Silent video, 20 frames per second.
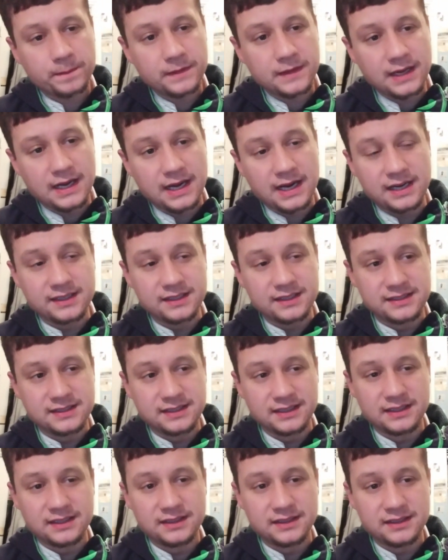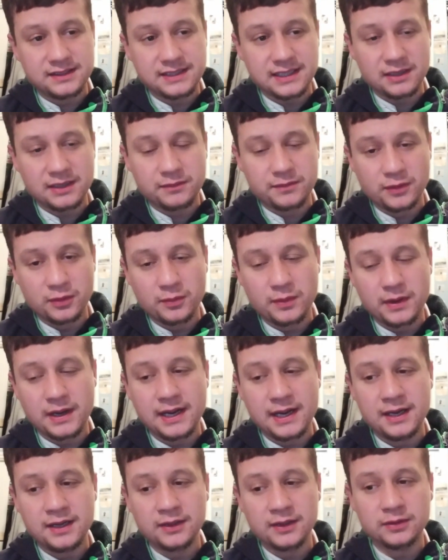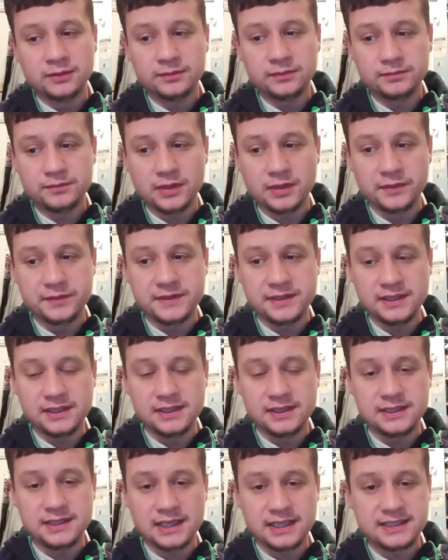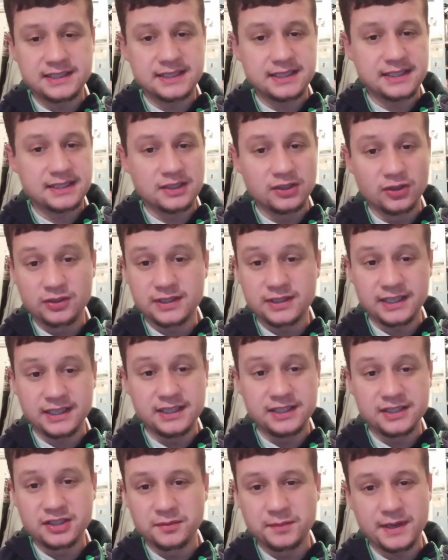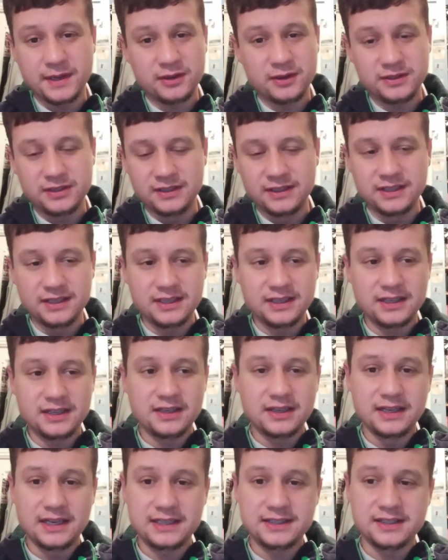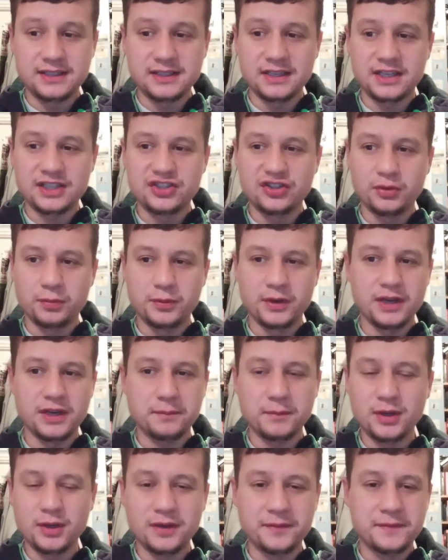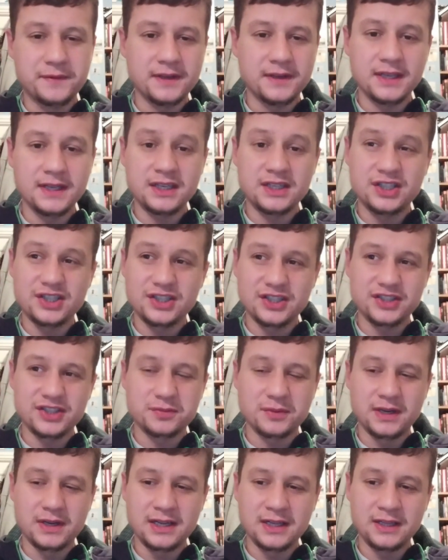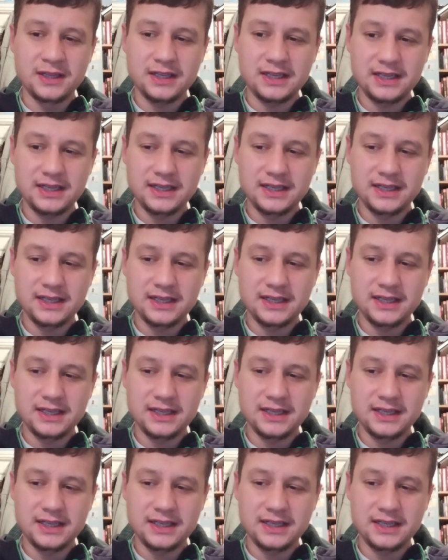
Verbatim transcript: Anderson's out for a while. Obviously, Isak looks like he's going to be out until the next international break. Murphy injured as well.